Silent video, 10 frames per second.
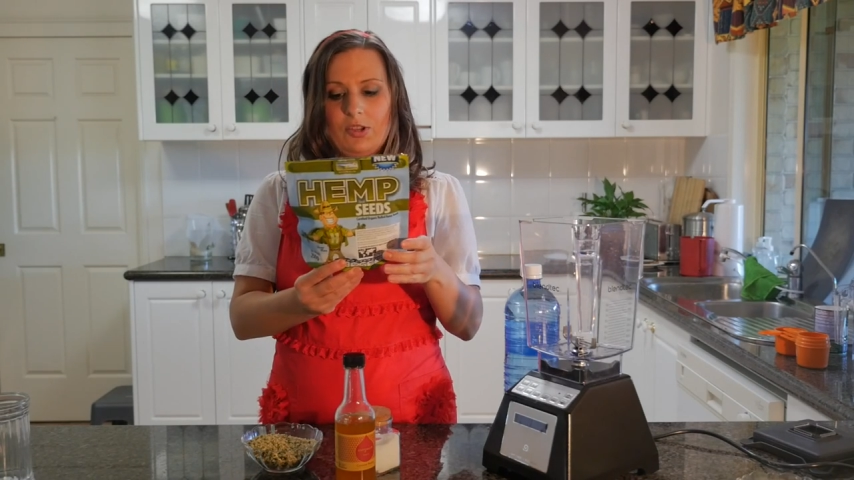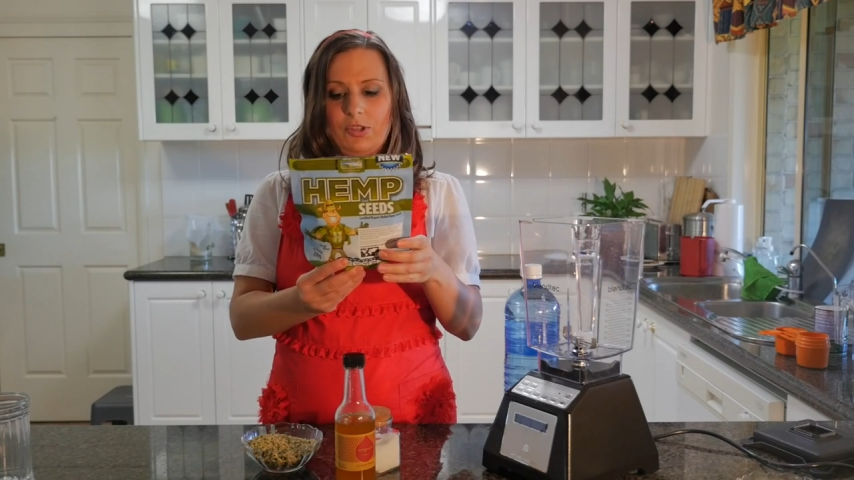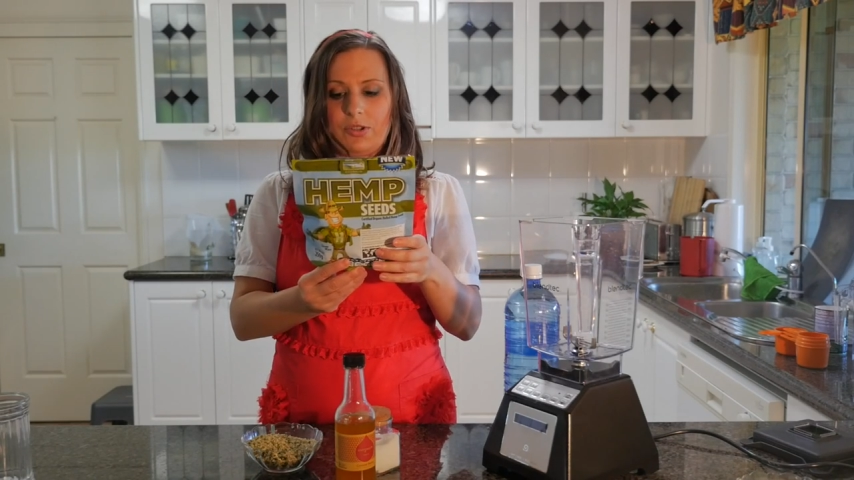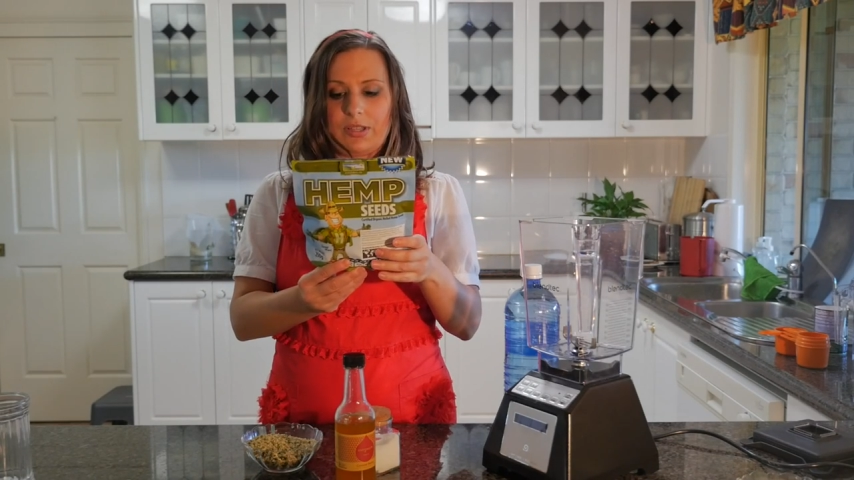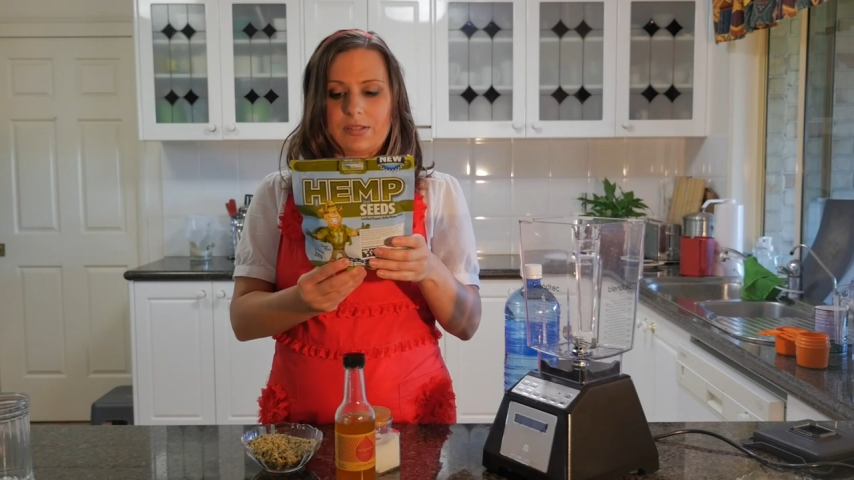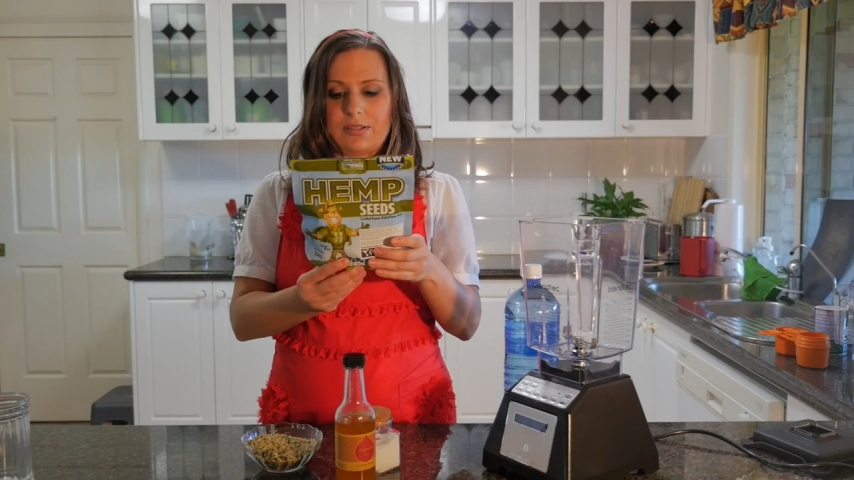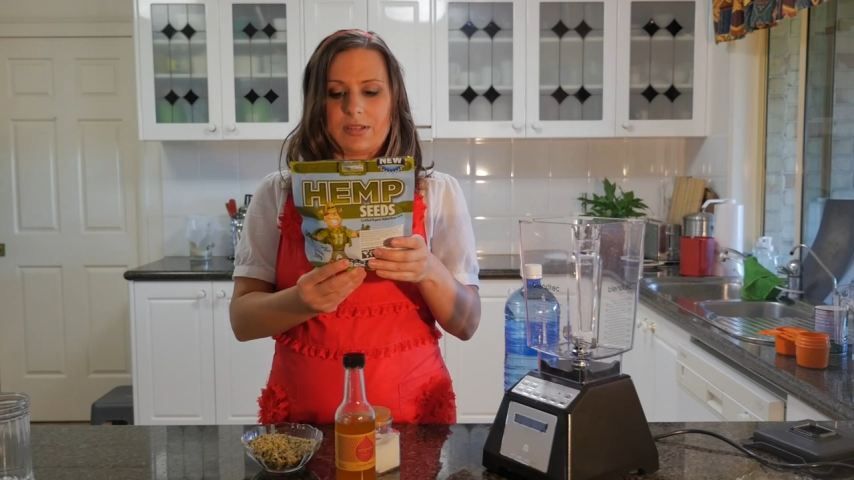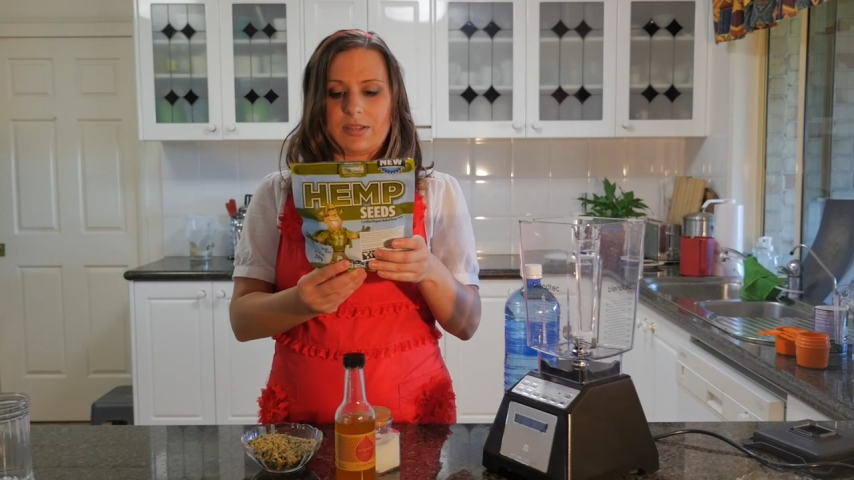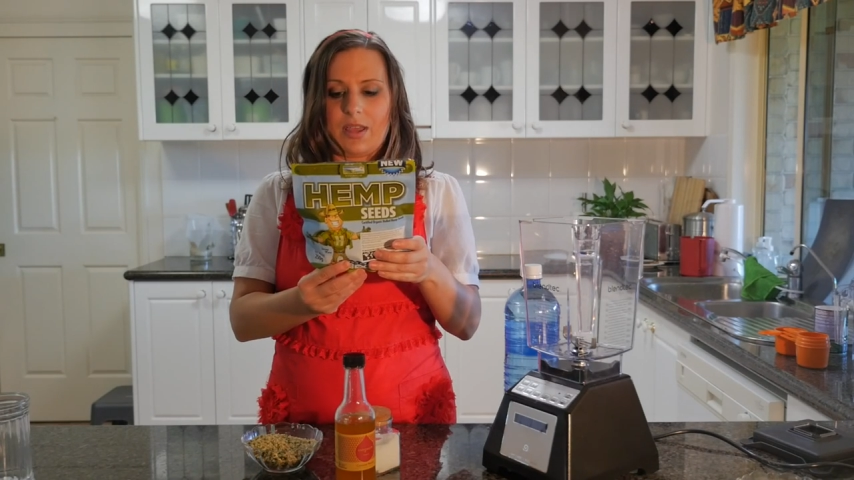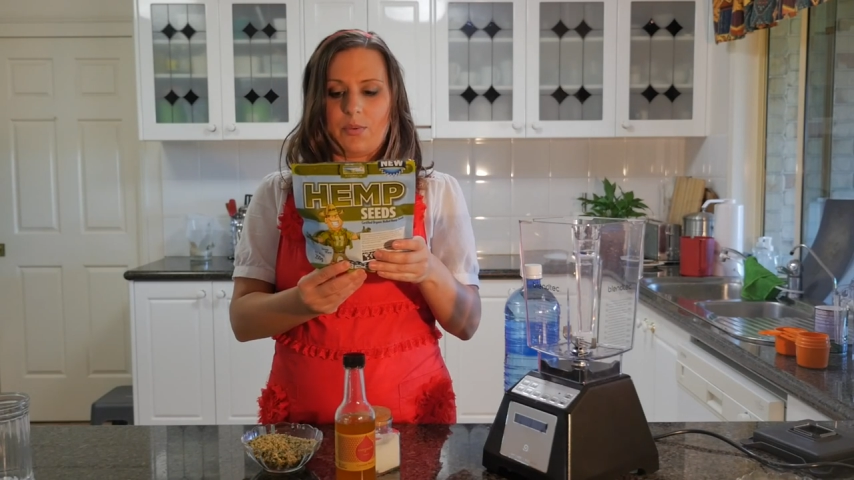You can
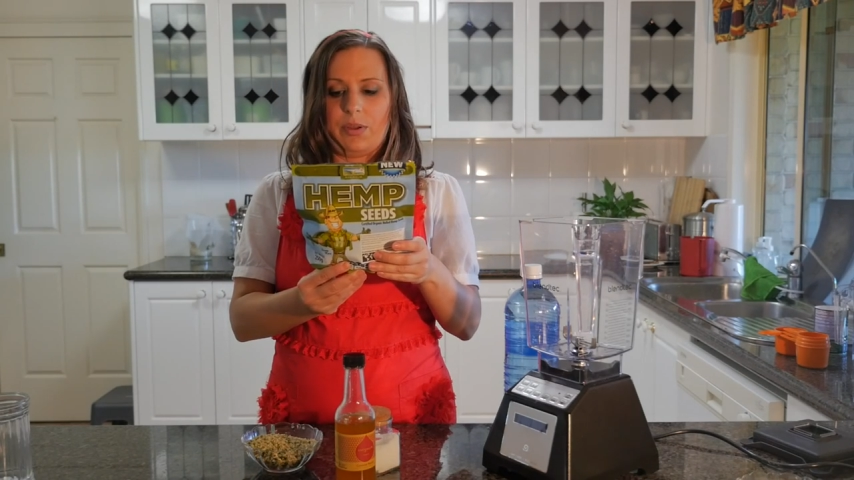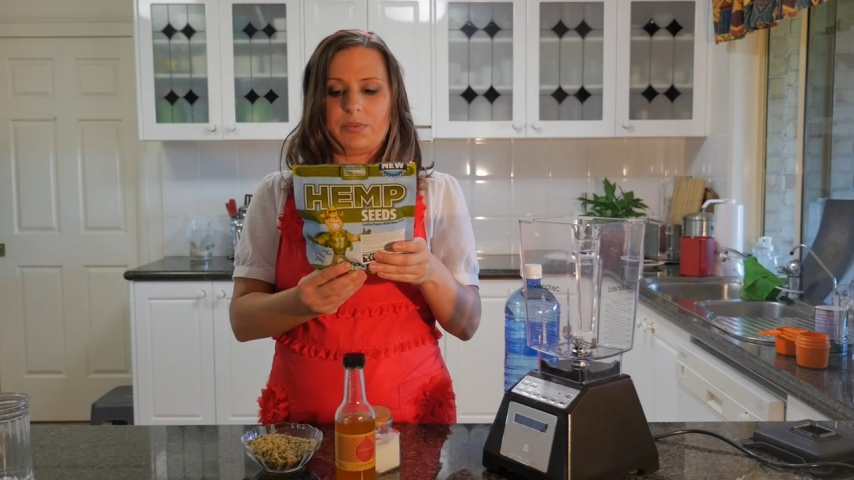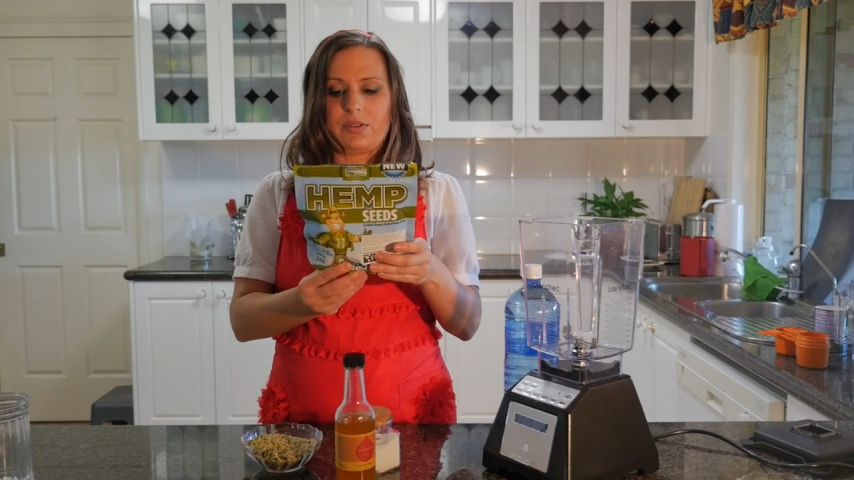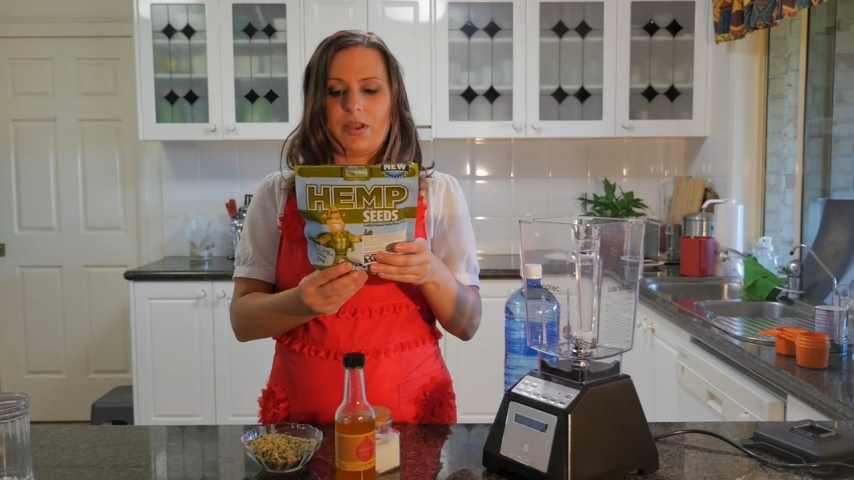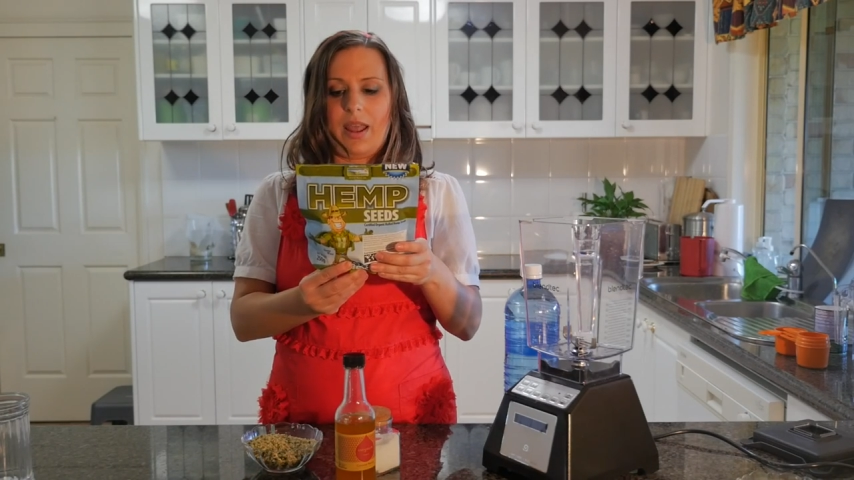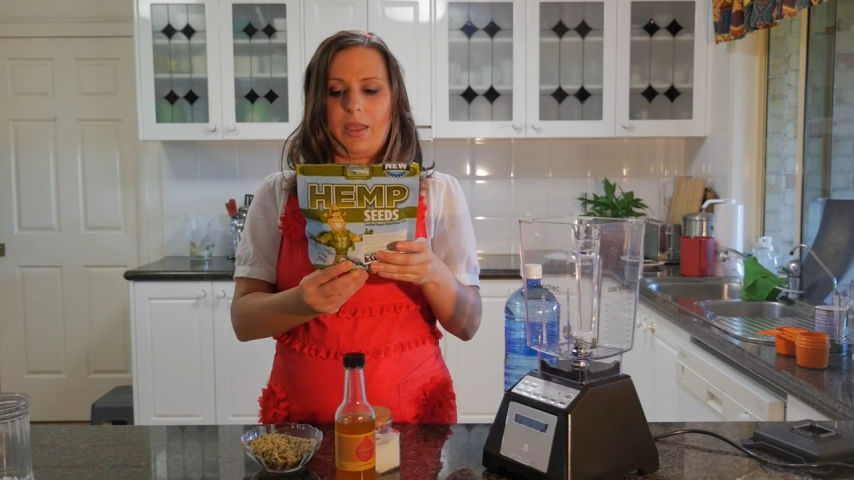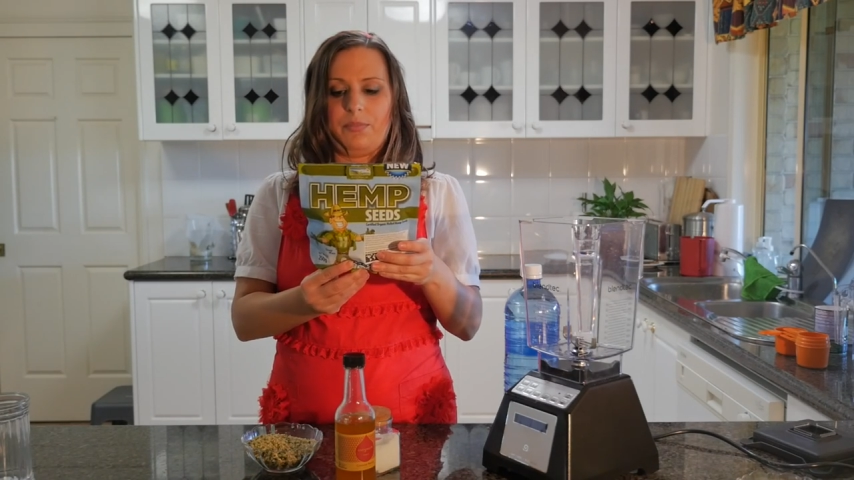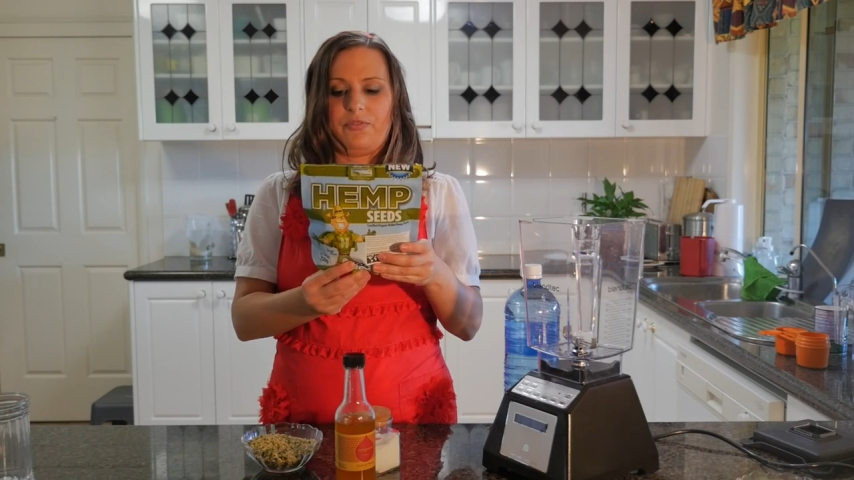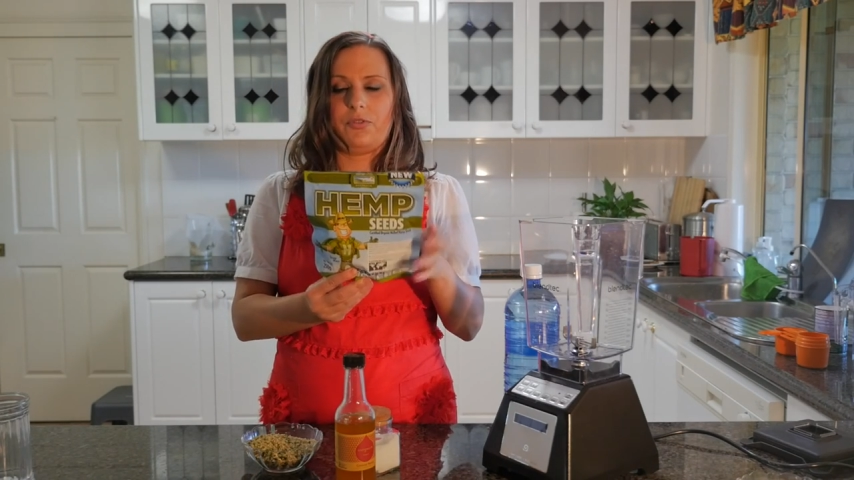see their website hemp